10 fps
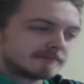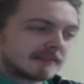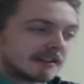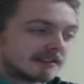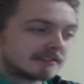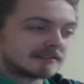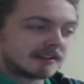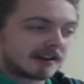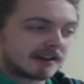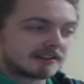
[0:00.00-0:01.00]
it is
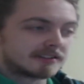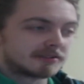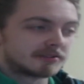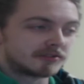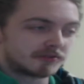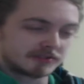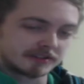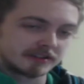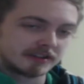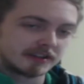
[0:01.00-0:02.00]
not good,
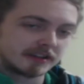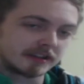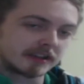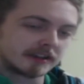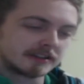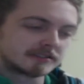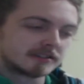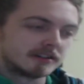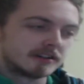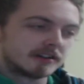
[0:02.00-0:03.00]
guys.
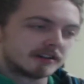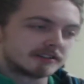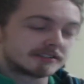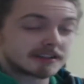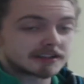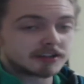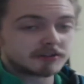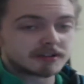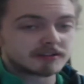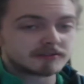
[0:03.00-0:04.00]
Uh, it's not going to kill
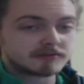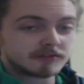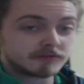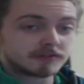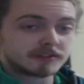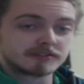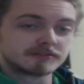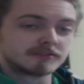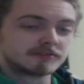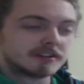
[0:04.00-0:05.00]
me, hopefully.
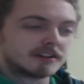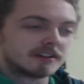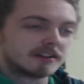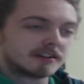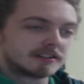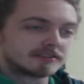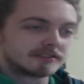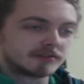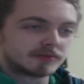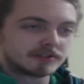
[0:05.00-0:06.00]
So uh, that's
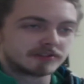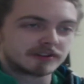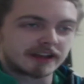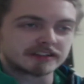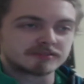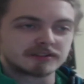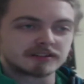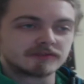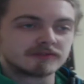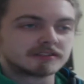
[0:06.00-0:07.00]
uh, one good aspect
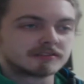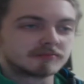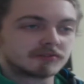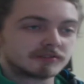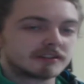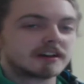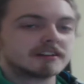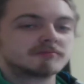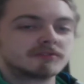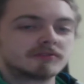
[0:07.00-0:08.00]
of it. I'm going to the
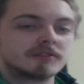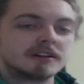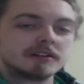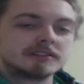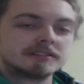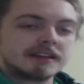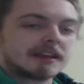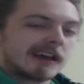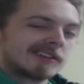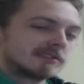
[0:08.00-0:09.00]
hospital today
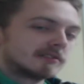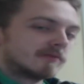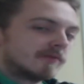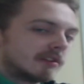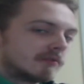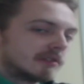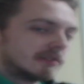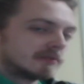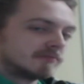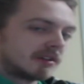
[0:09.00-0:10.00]
as this video
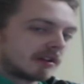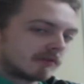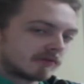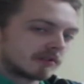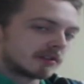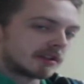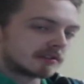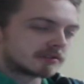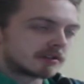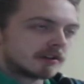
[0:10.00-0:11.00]
is being
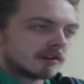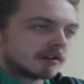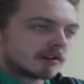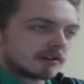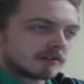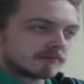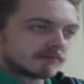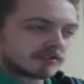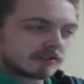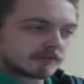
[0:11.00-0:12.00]
released. Um,
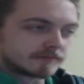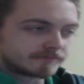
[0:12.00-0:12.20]
so